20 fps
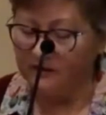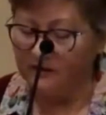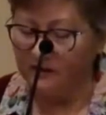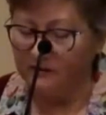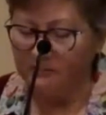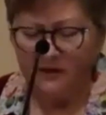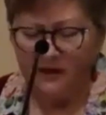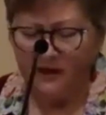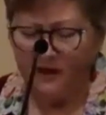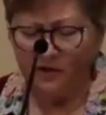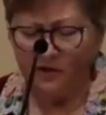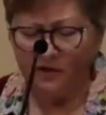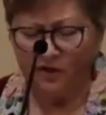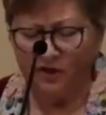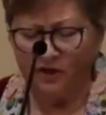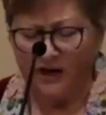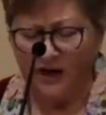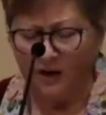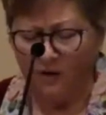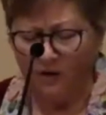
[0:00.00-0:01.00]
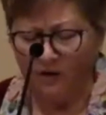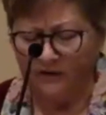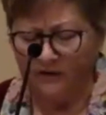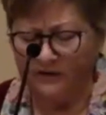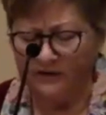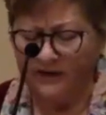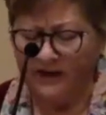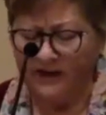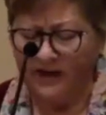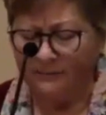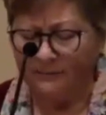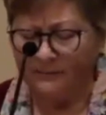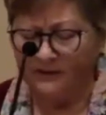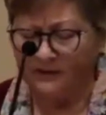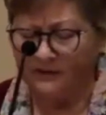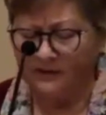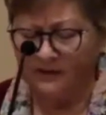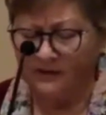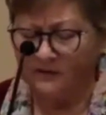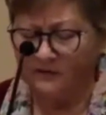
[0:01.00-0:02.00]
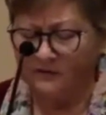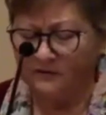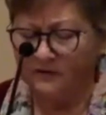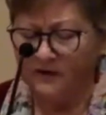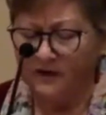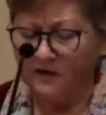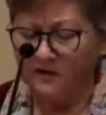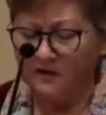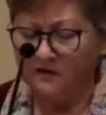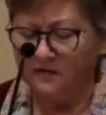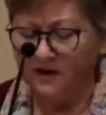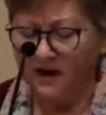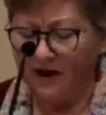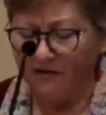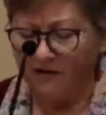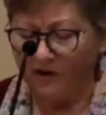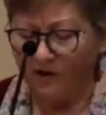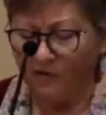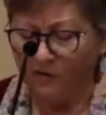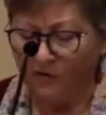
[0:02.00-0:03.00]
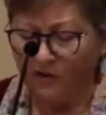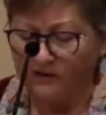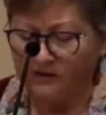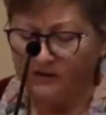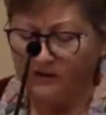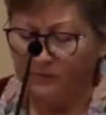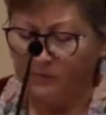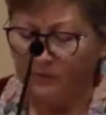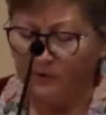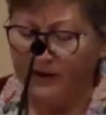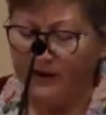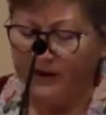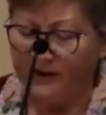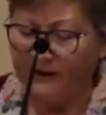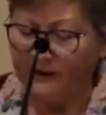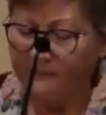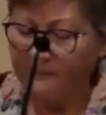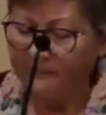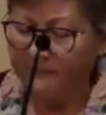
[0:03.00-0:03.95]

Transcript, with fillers: a meteor shower of synapses firing across the brain.